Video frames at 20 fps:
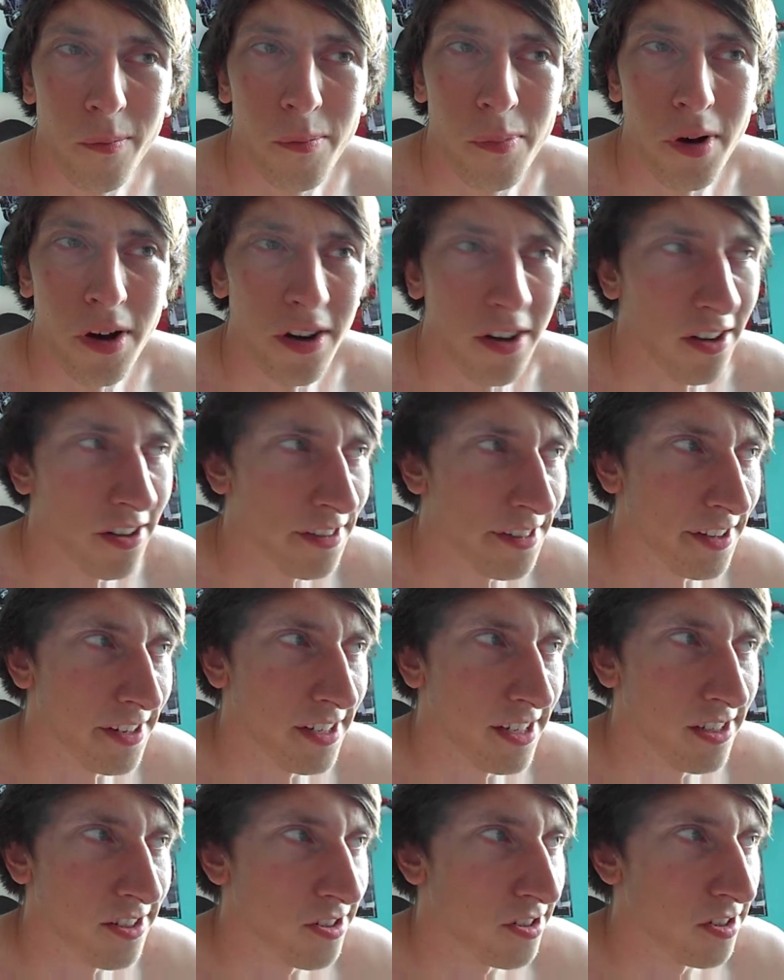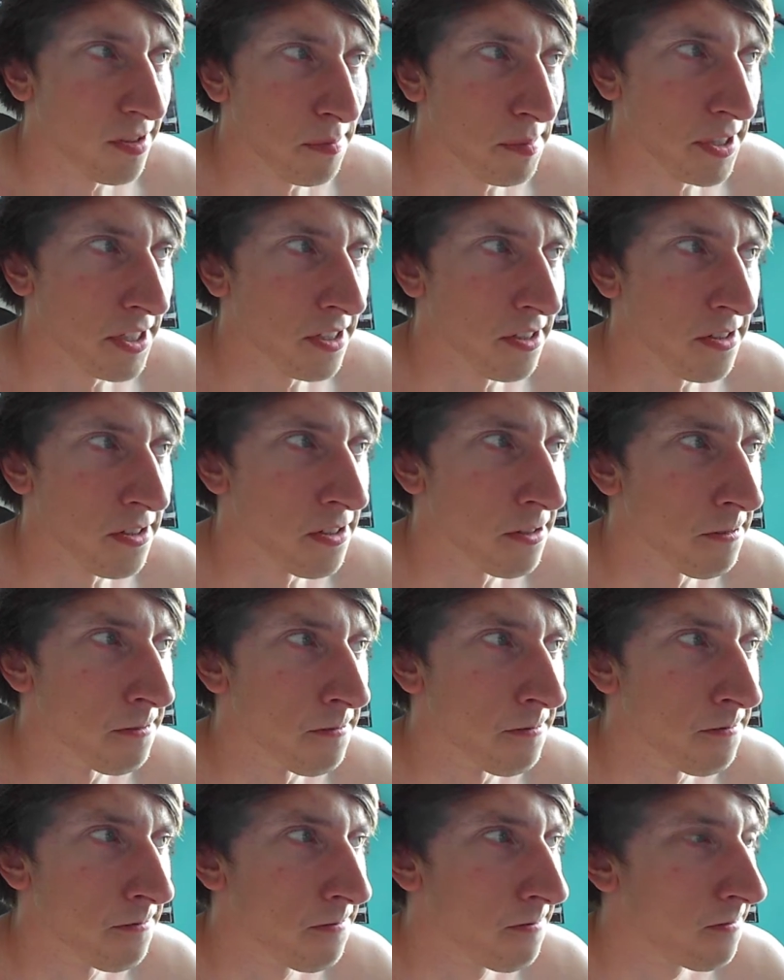but I think that's just because
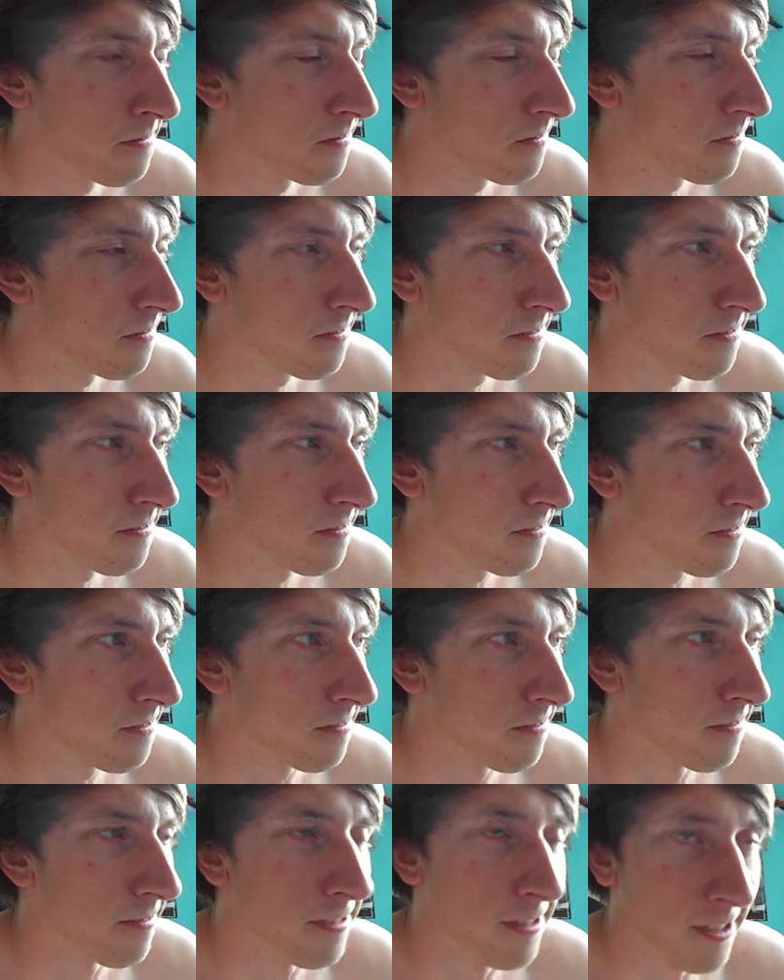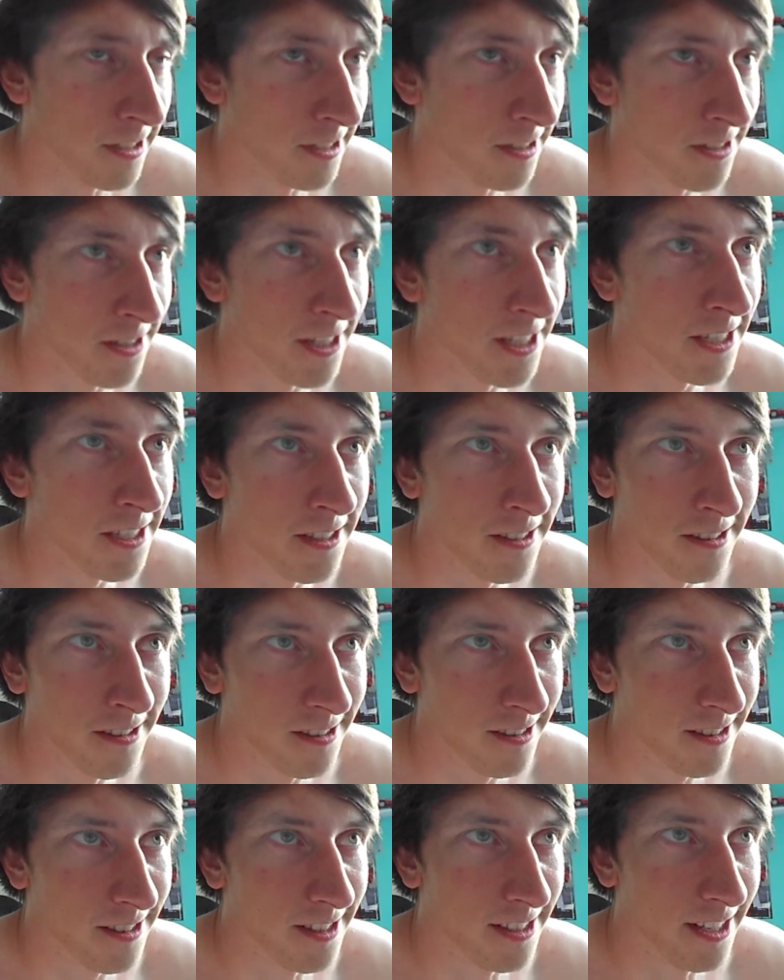of like I say
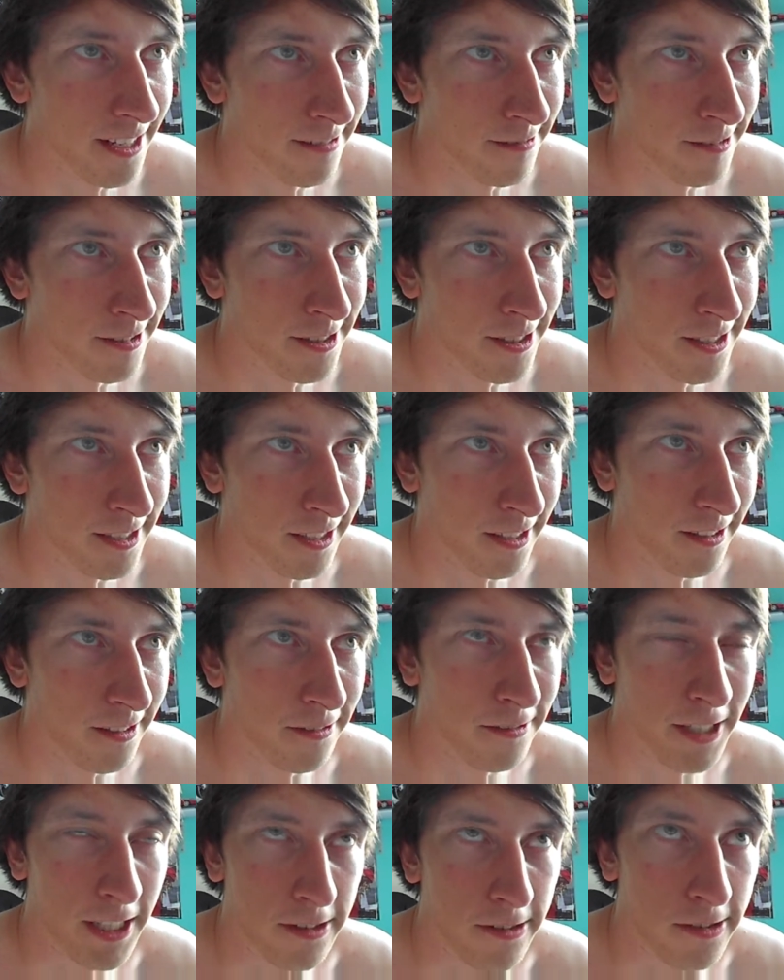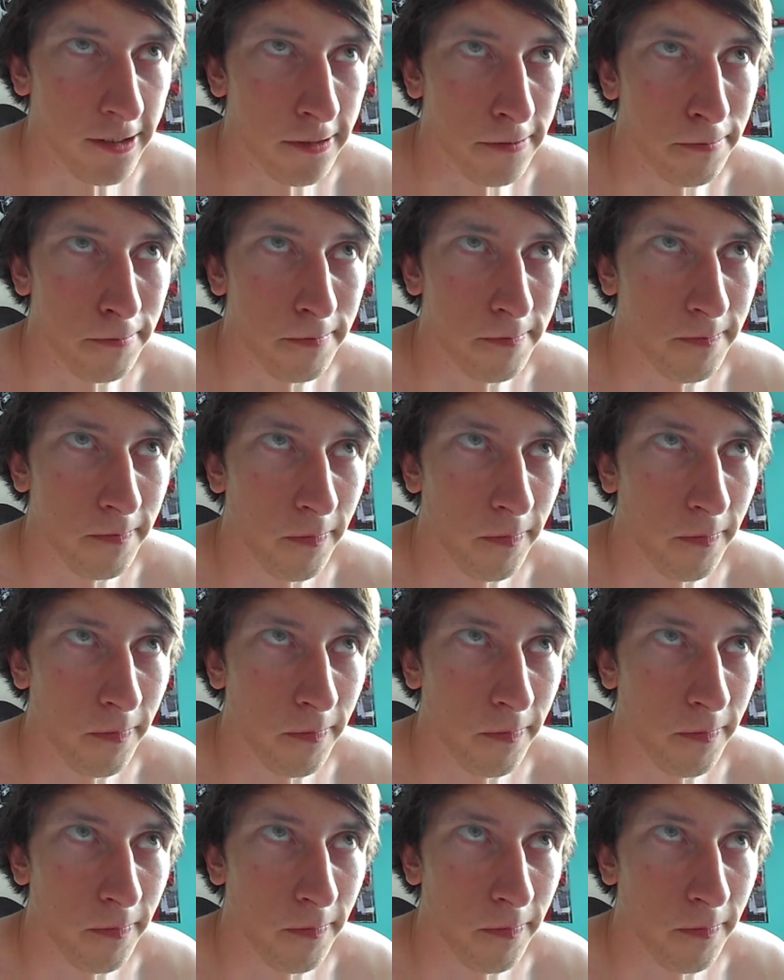everything that I've had to